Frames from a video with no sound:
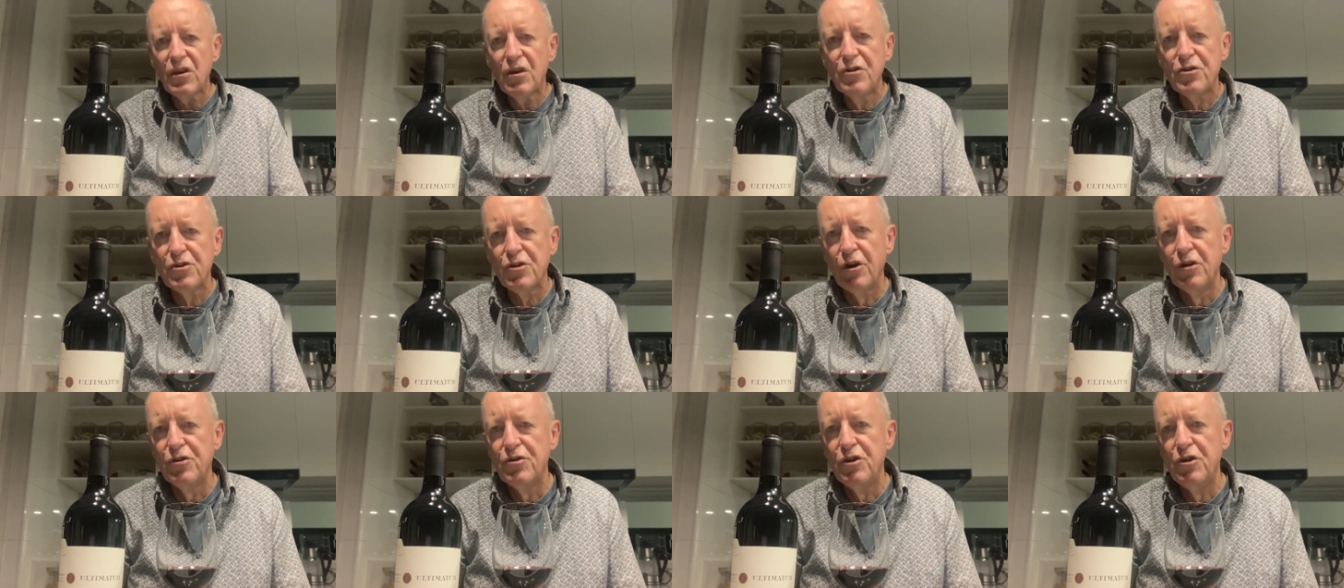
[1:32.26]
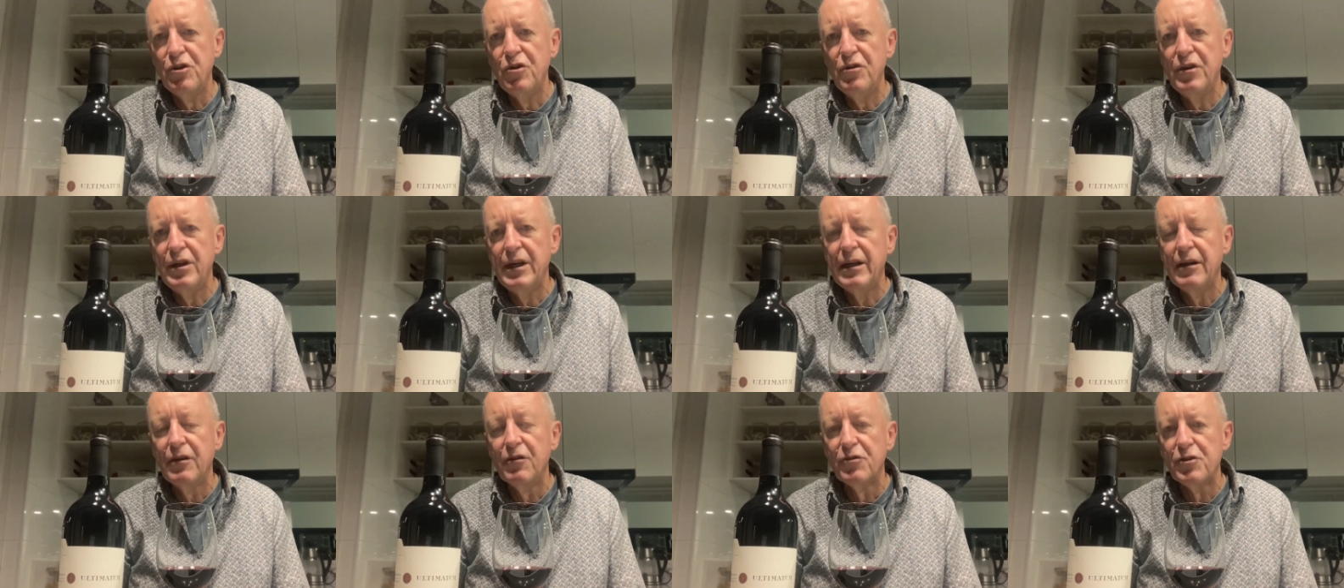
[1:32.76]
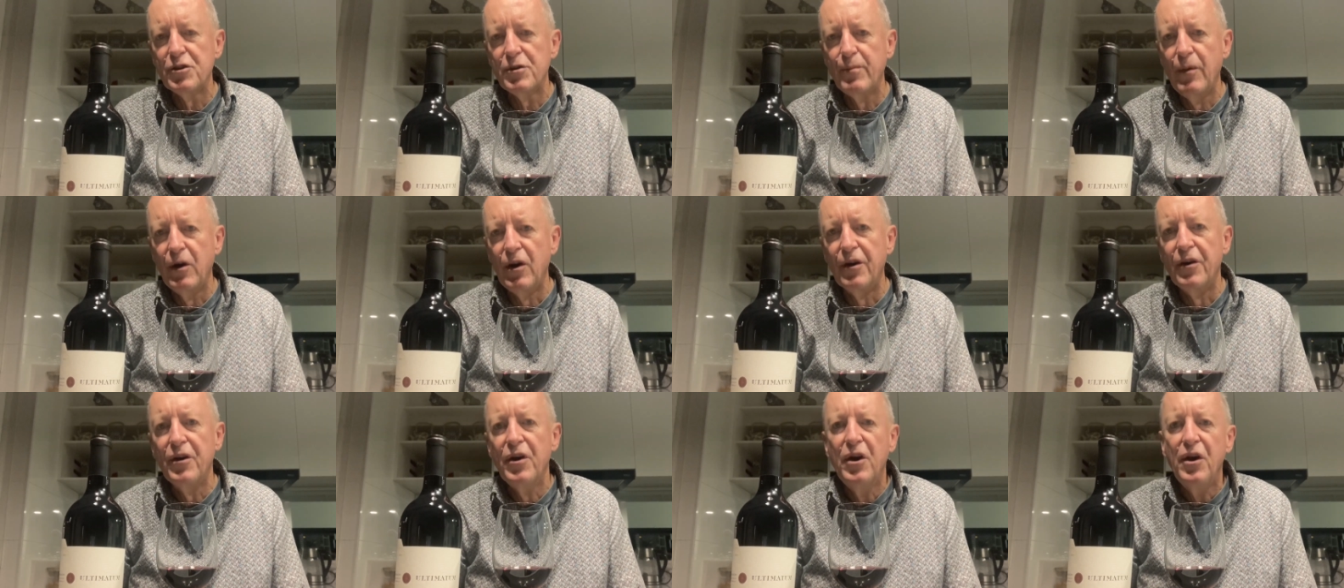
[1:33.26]
So it's a unique little
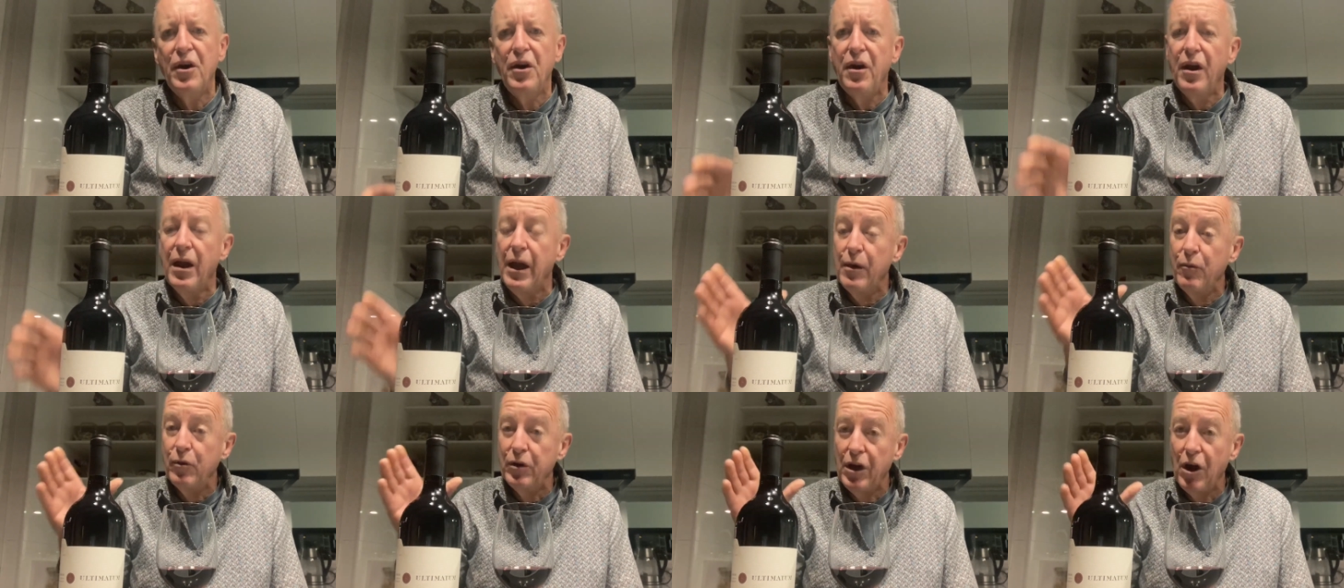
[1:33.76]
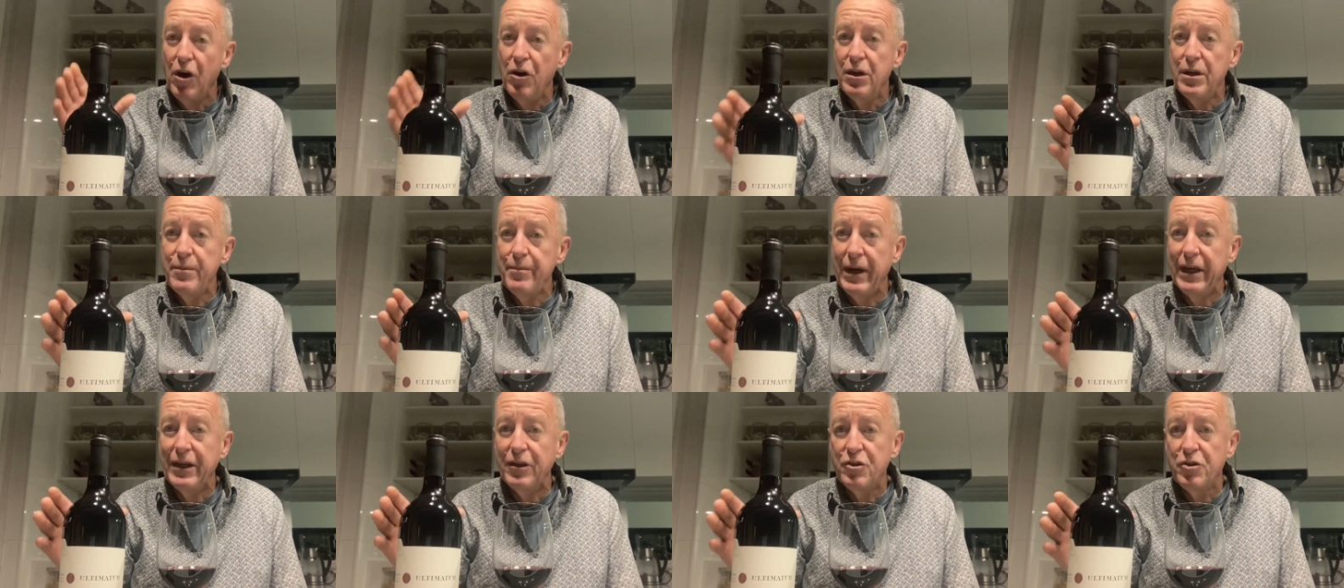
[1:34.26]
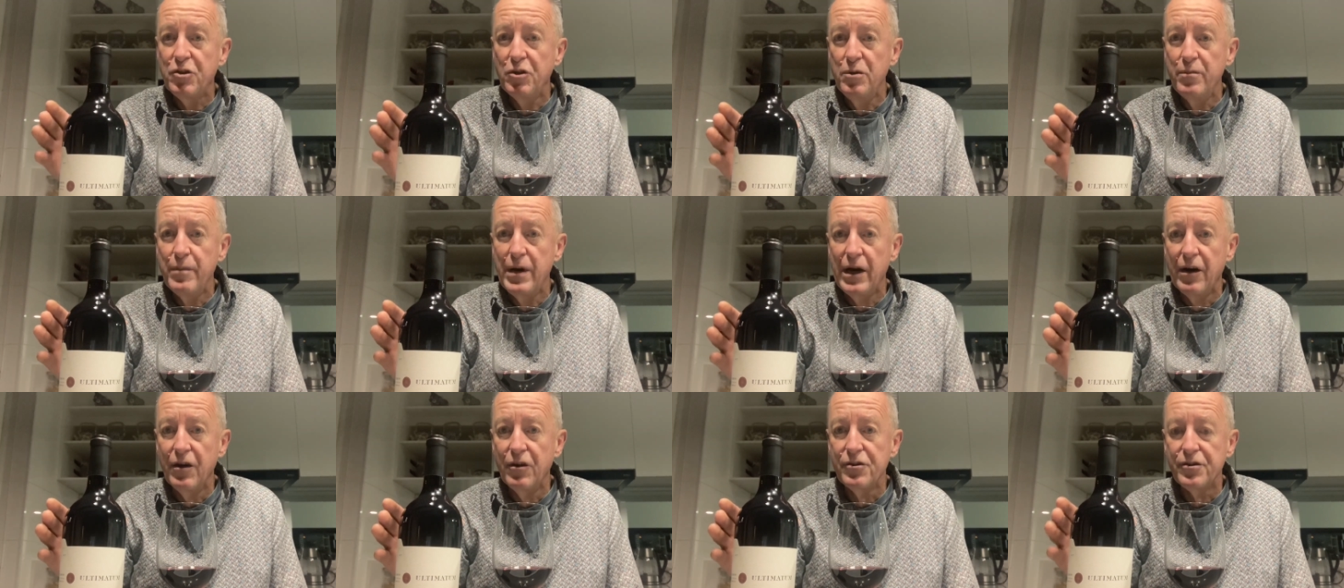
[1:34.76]
spot. And we only make two
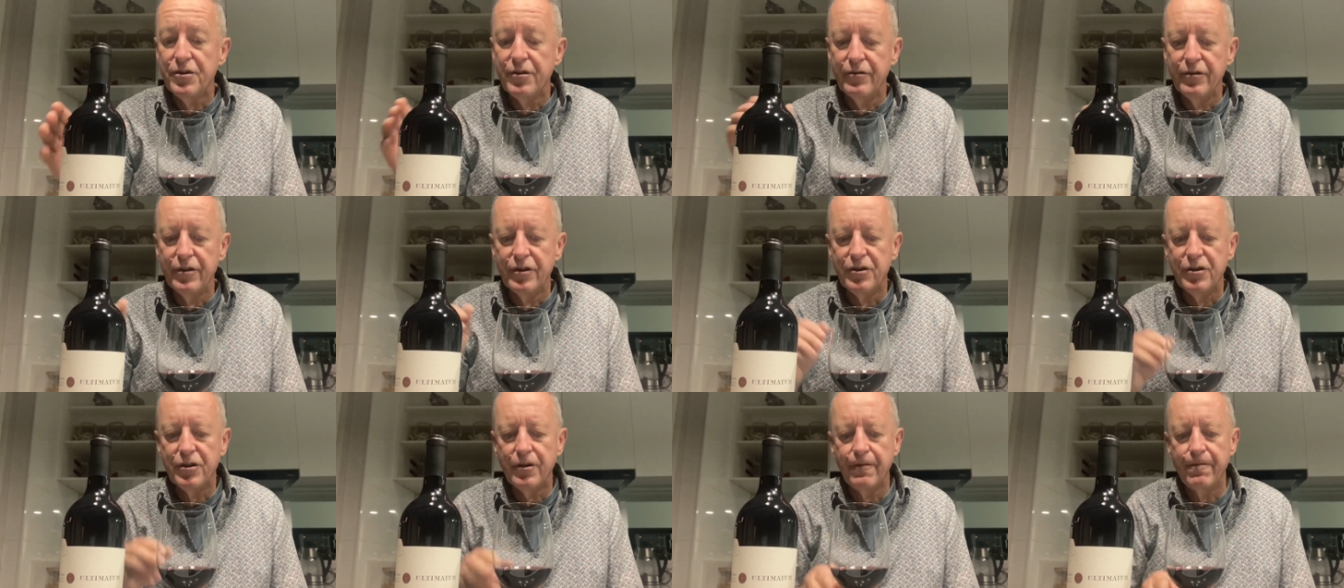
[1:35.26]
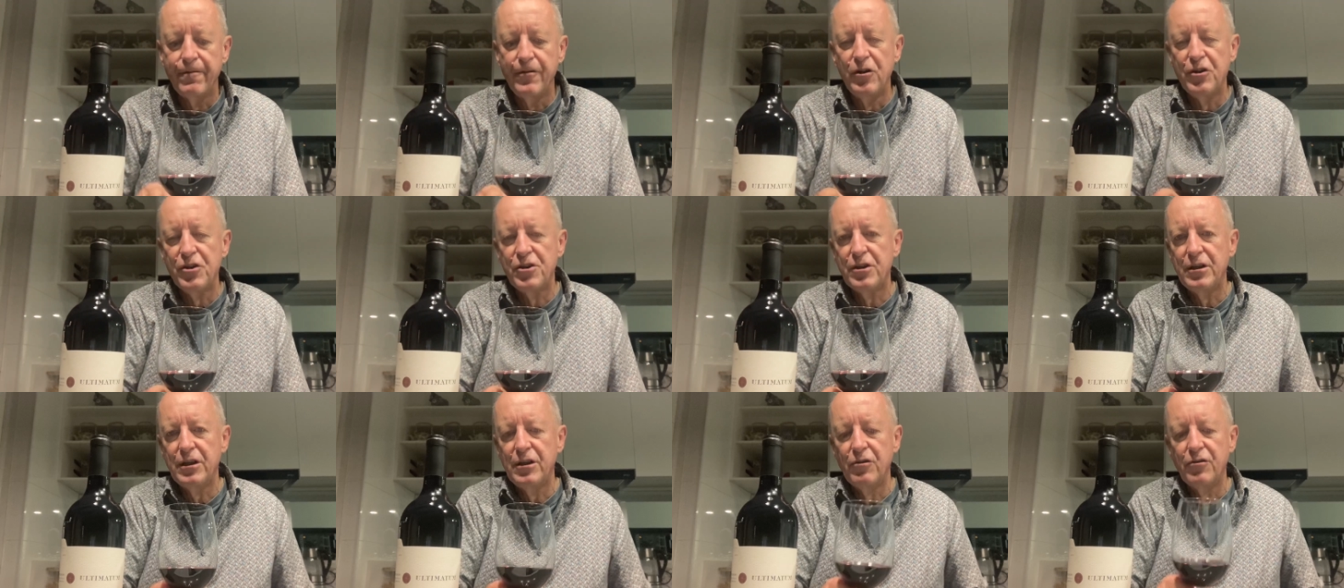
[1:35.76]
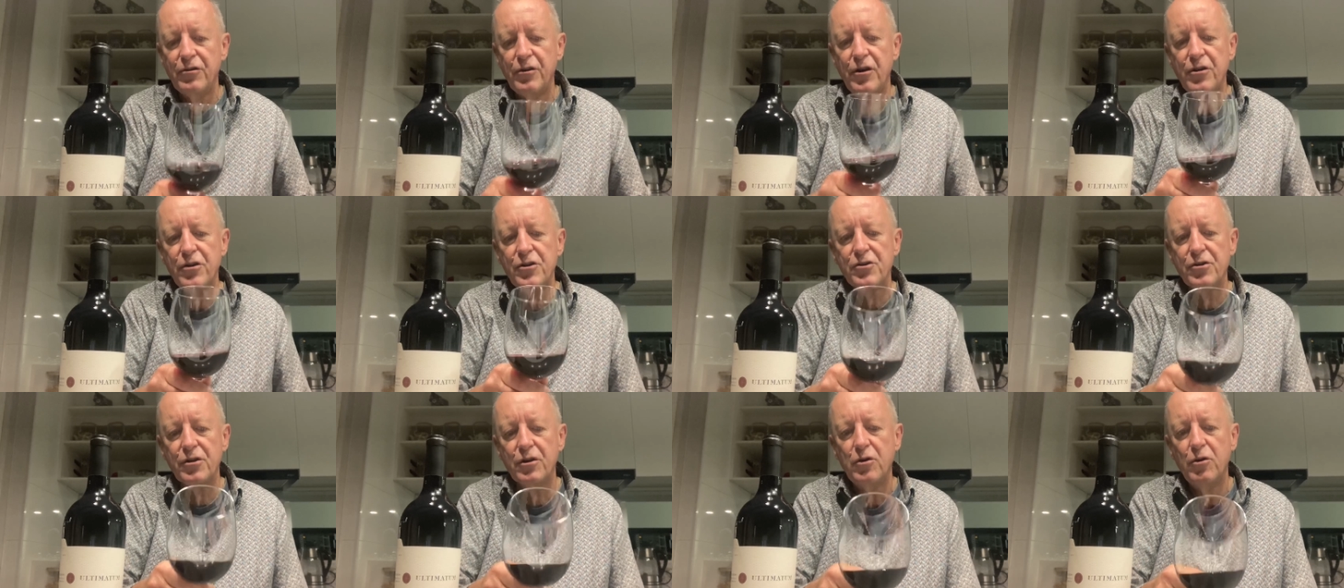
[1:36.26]
barrels of this. The first thing you'll
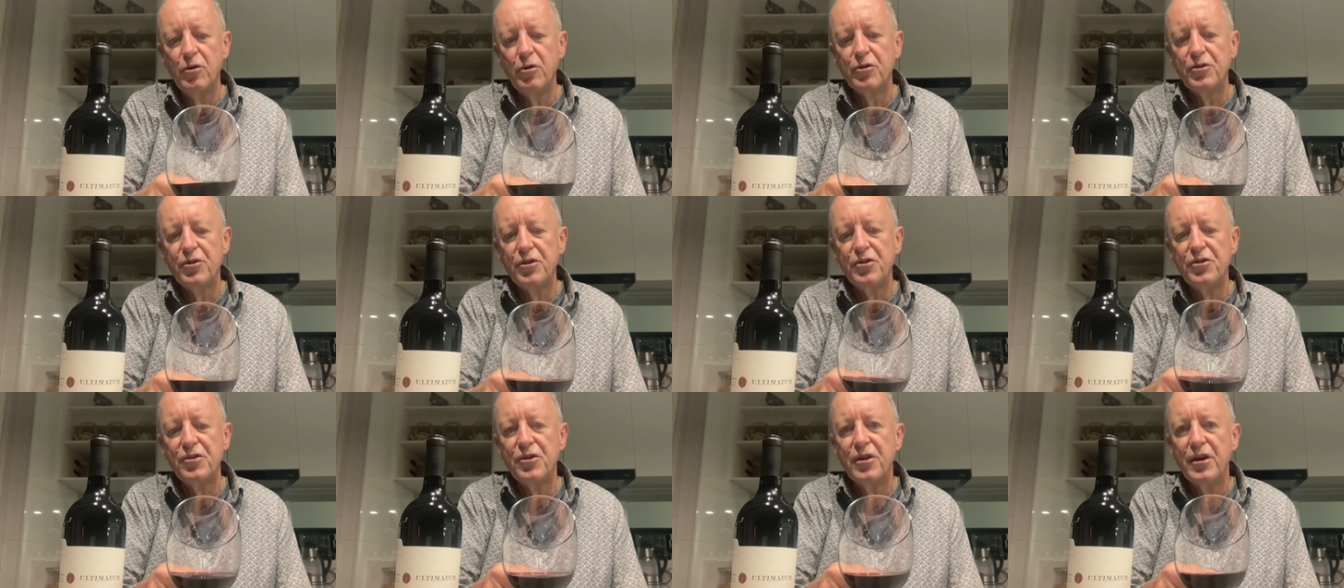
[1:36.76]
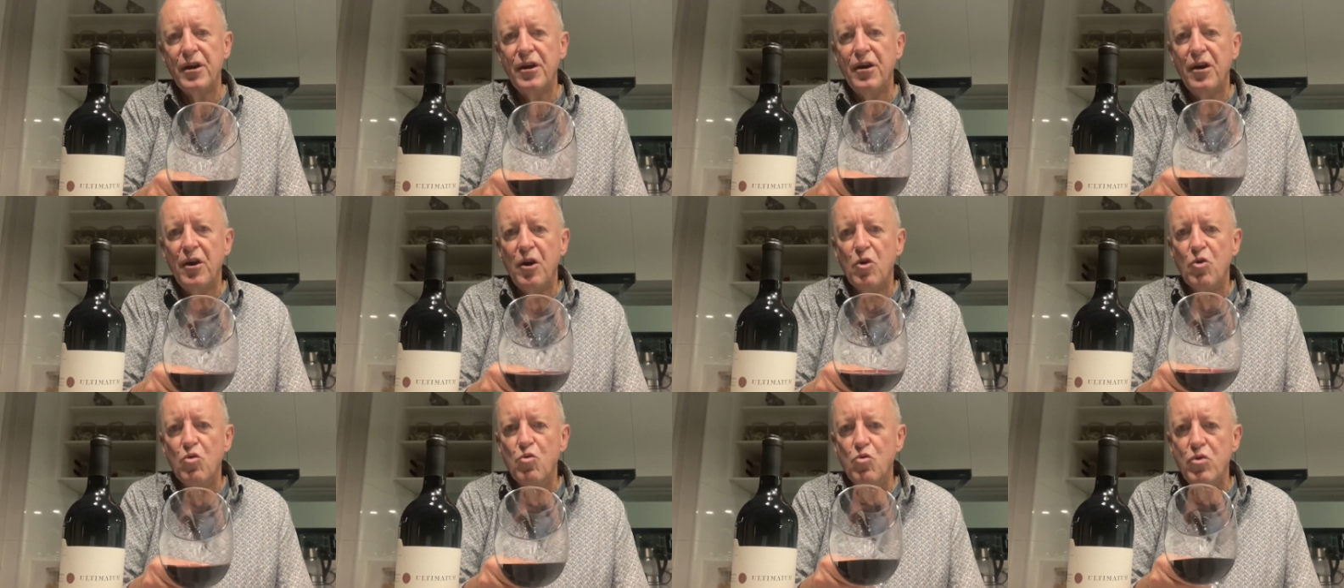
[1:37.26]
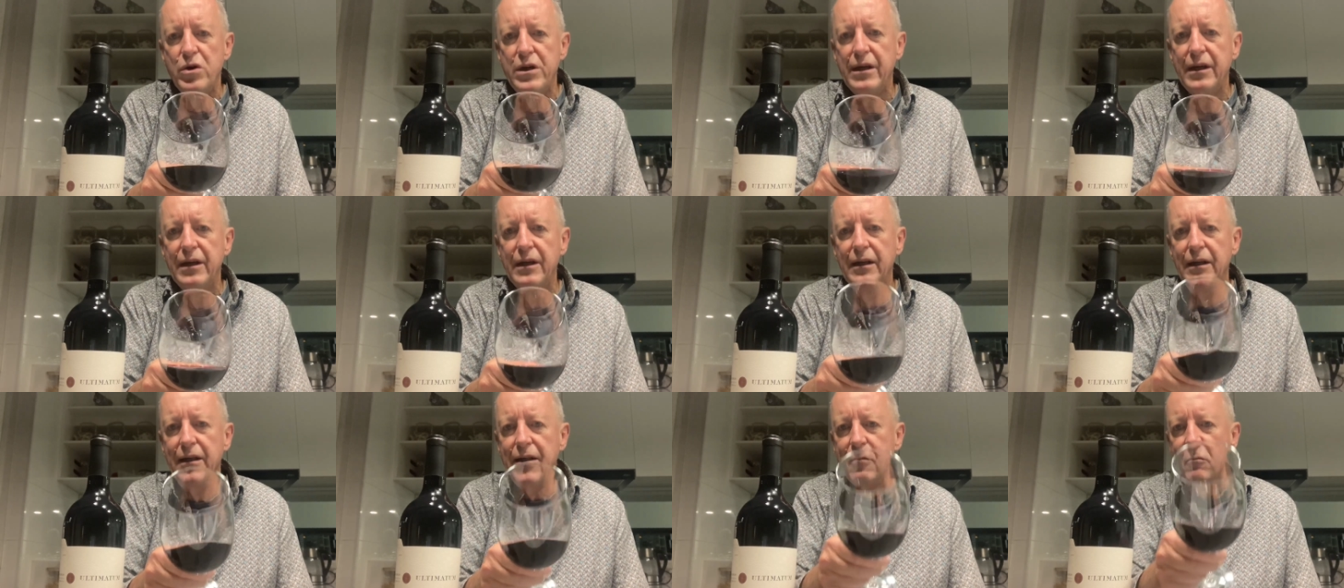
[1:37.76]
notice, of course, is
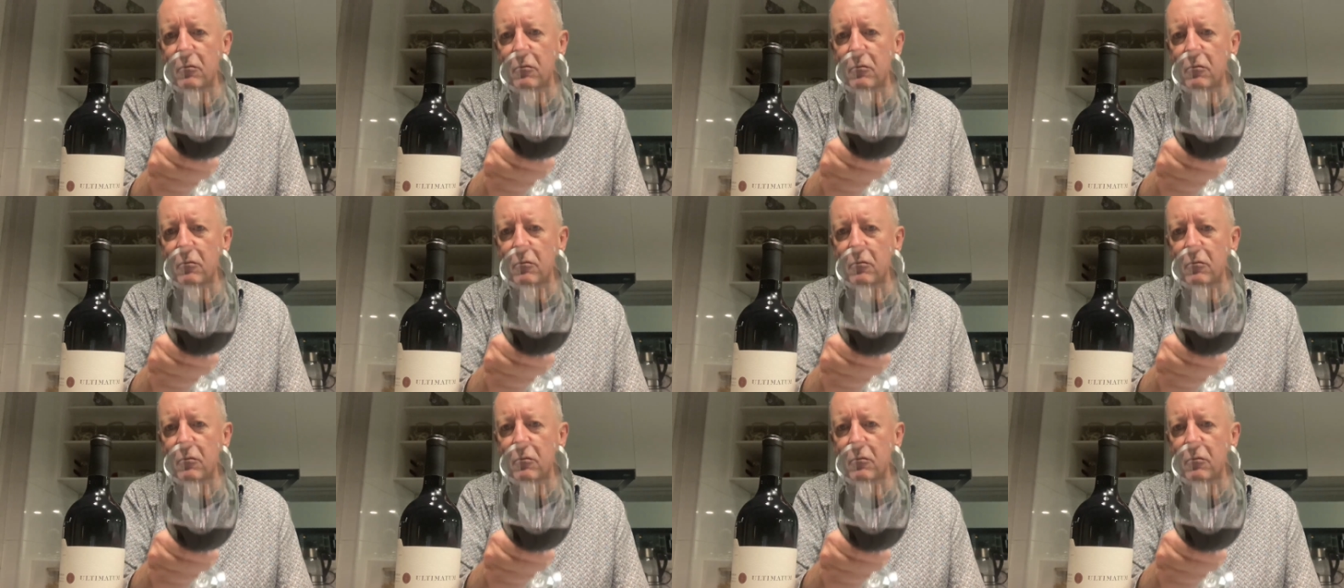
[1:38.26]
really,